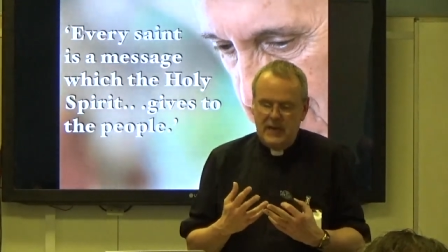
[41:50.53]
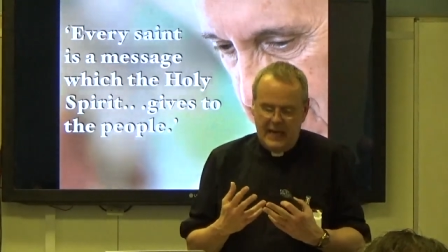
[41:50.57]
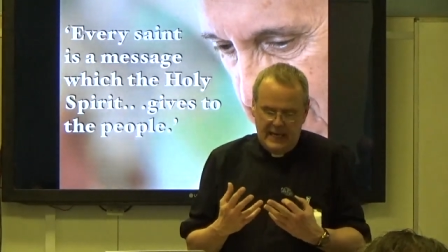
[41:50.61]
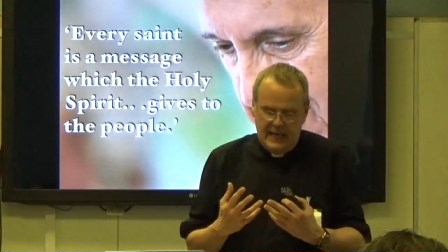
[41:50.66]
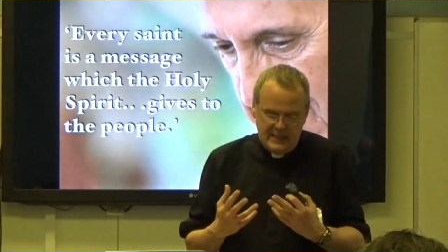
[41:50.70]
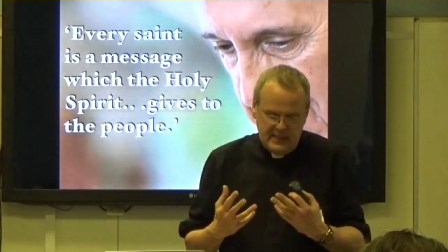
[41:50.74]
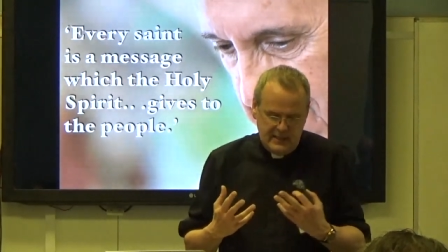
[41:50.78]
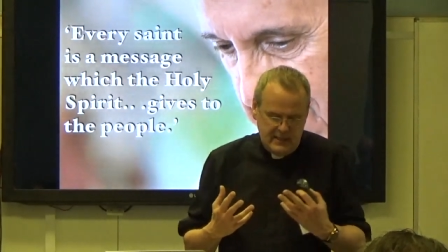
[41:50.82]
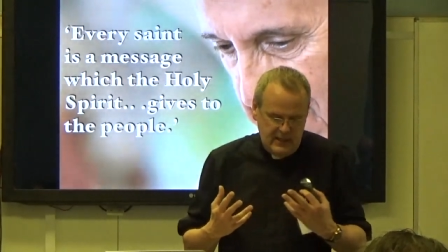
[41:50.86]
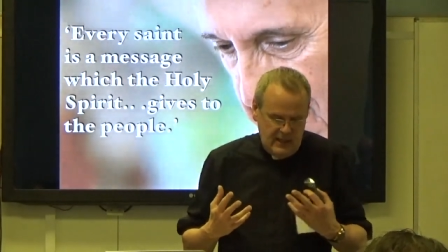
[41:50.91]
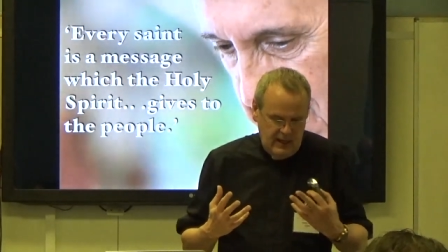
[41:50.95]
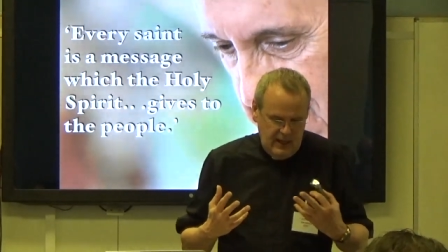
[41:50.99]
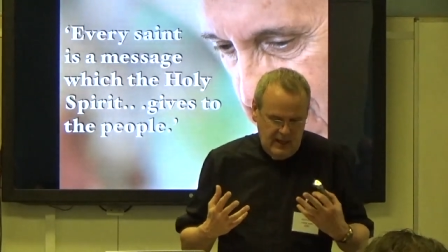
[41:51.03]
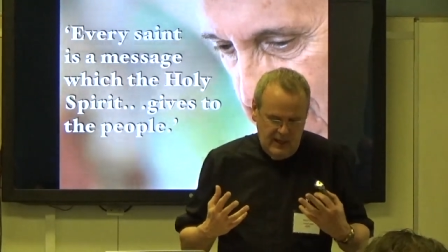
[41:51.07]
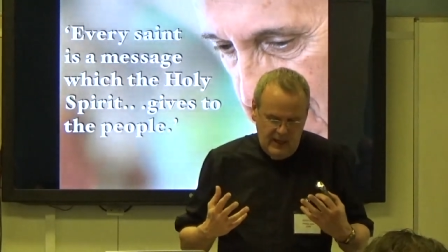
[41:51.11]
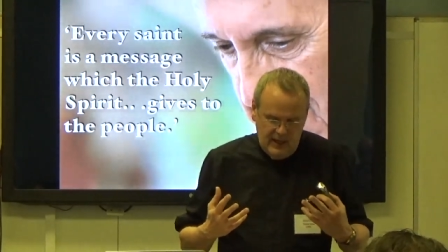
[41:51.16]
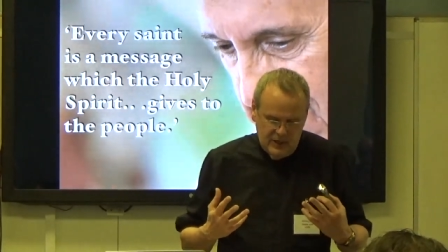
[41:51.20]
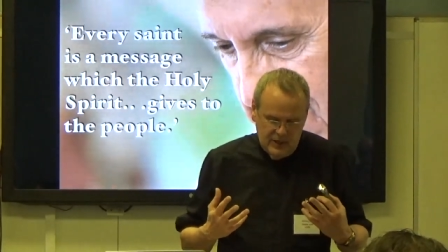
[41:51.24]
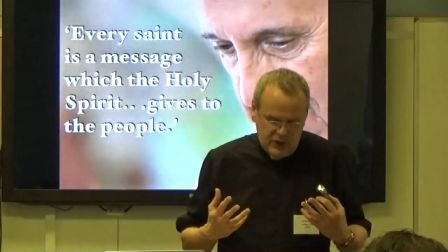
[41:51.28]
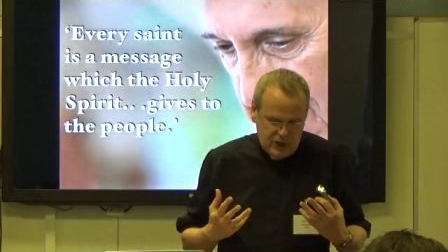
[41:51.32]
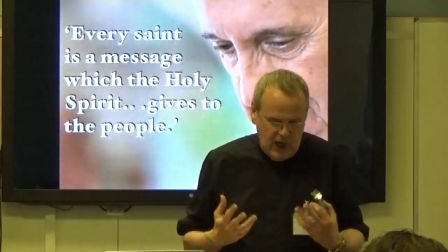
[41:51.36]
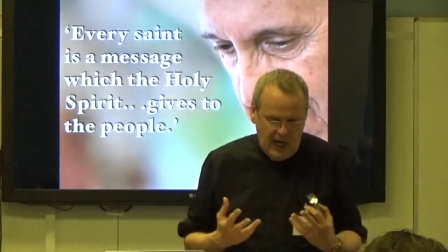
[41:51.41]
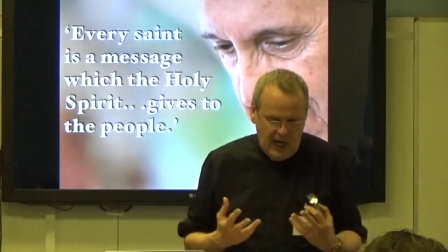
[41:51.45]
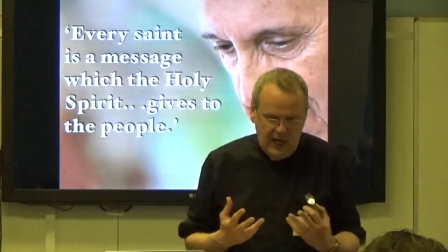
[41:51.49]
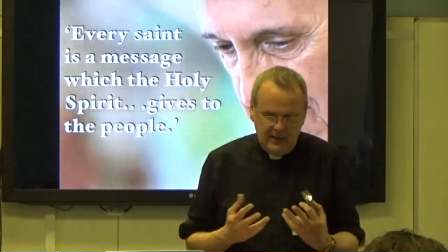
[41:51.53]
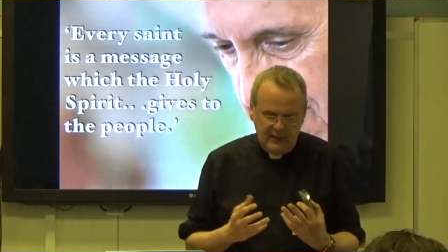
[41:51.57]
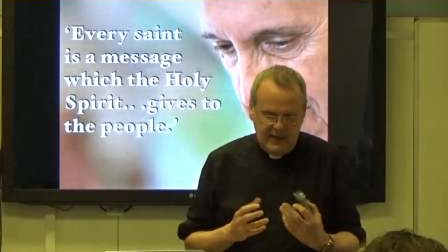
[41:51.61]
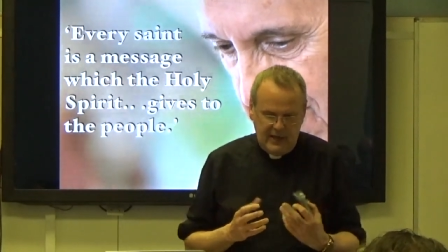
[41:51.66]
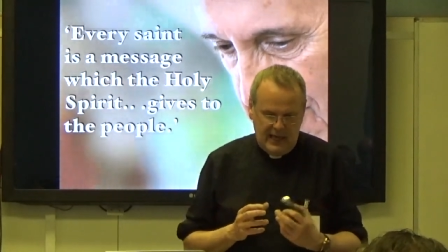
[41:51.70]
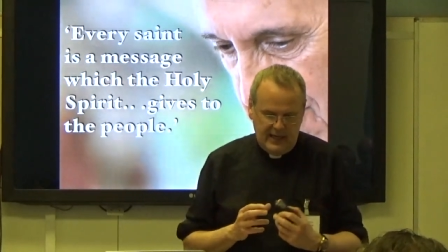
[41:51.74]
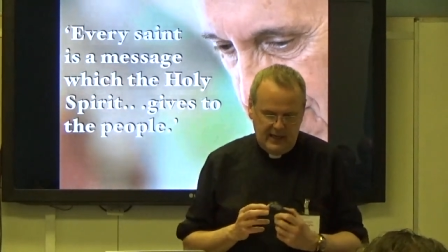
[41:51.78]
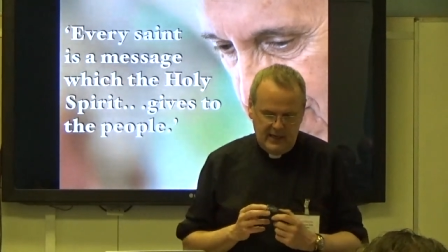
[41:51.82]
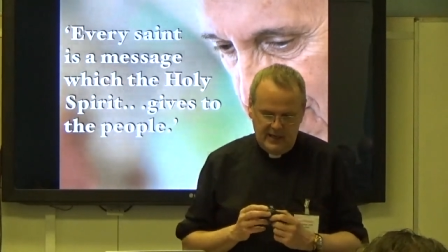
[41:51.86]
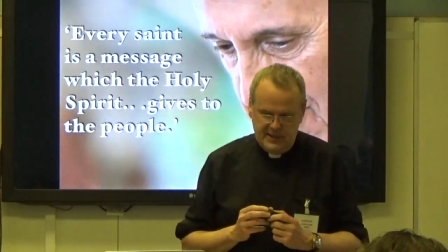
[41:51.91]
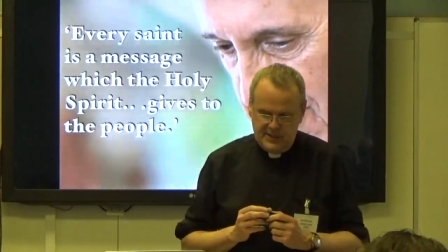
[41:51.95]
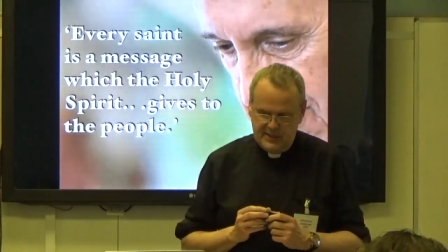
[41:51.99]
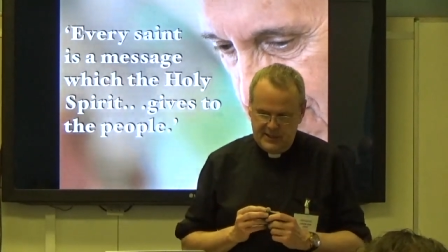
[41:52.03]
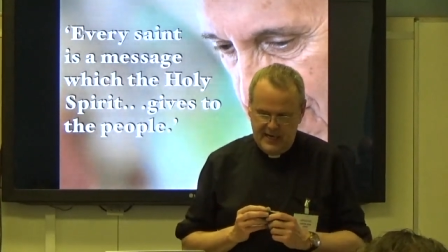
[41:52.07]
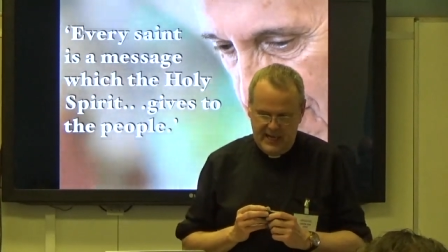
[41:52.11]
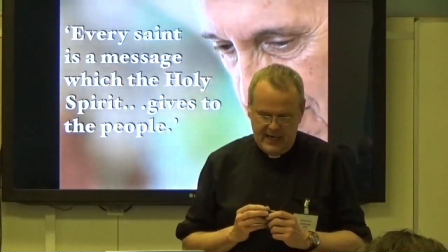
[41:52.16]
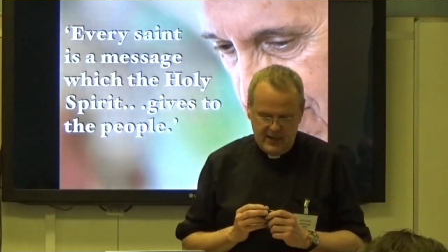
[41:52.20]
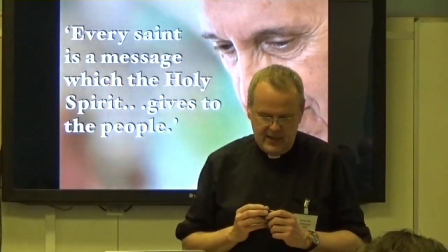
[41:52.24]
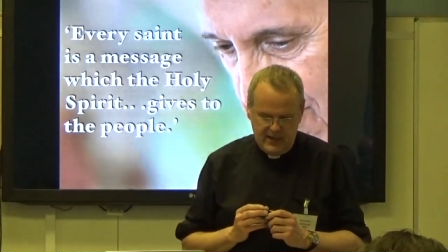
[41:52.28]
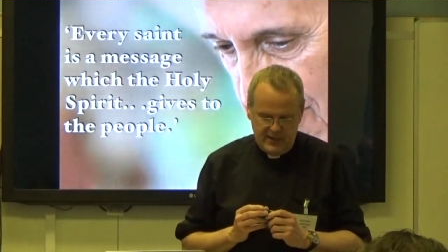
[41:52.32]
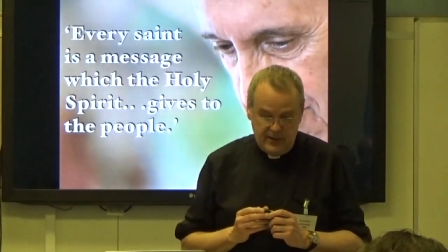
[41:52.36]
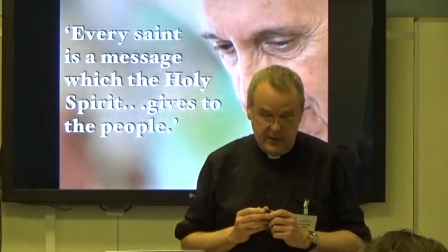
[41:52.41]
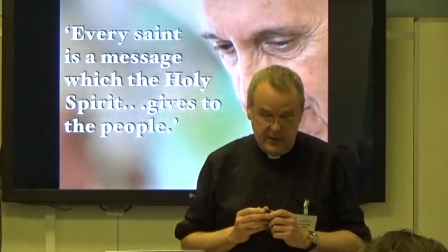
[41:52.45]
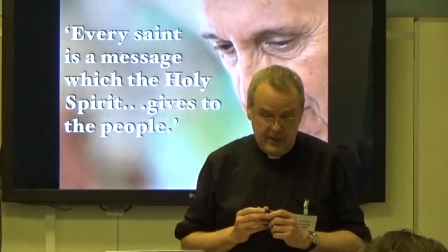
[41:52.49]
and childlikeness
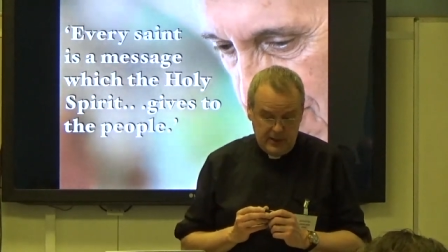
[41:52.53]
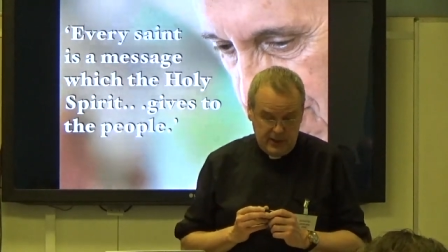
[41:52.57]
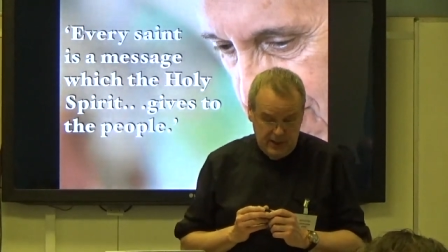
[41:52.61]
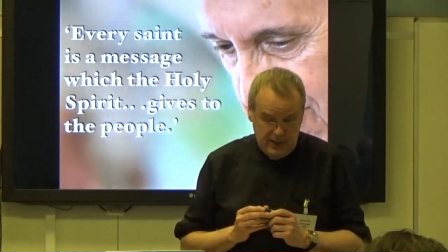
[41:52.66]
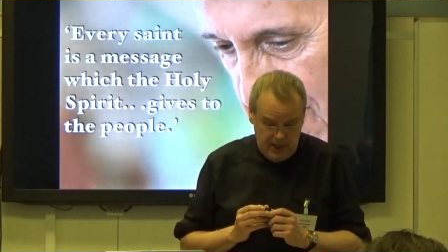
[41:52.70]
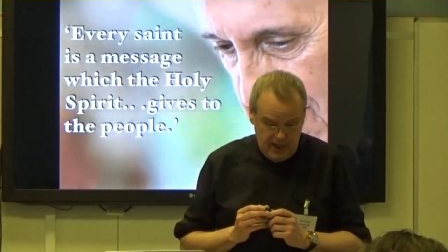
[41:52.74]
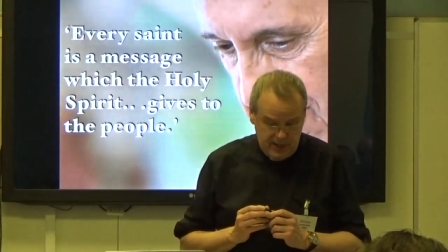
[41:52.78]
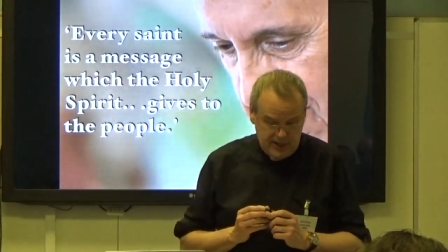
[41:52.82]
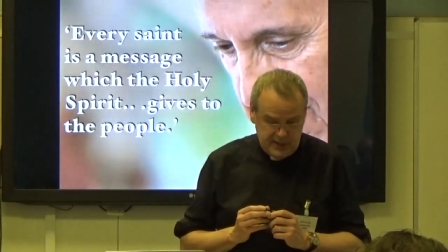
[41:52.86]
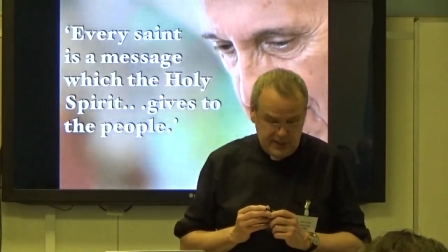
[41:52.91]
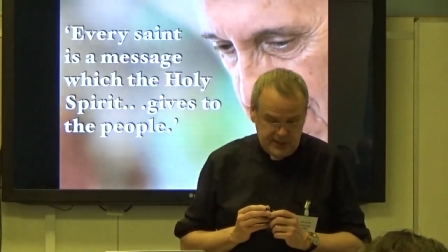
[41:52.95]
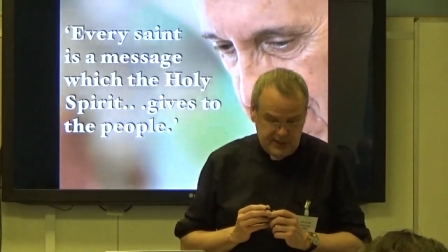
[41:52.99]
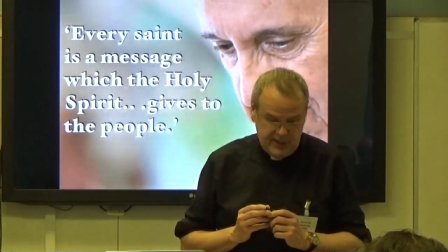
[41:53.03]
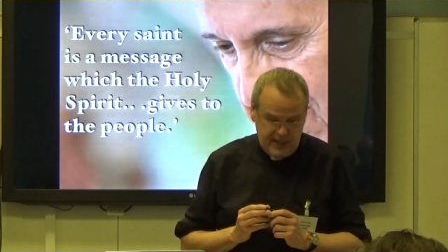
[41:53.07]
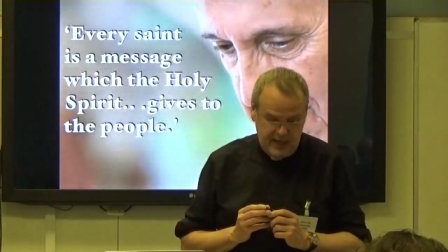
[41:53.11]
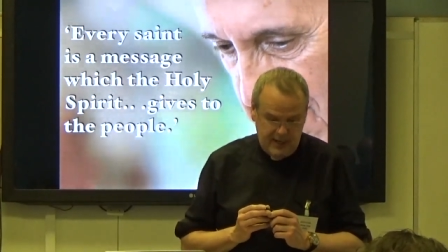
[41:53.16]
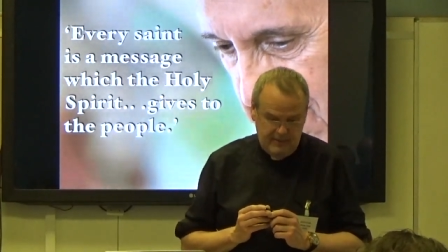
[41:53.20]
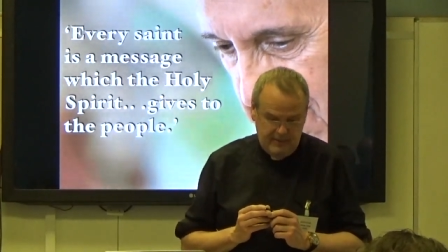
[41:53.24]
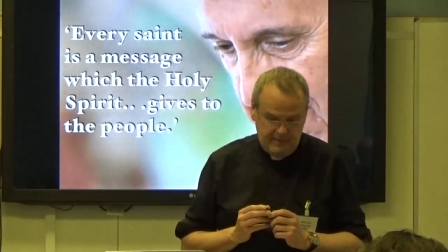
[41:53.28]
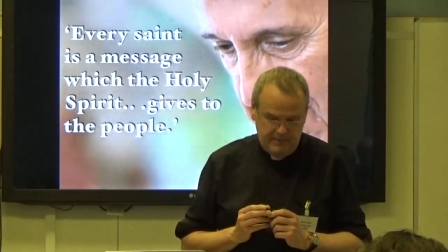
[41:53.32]
and courtesy.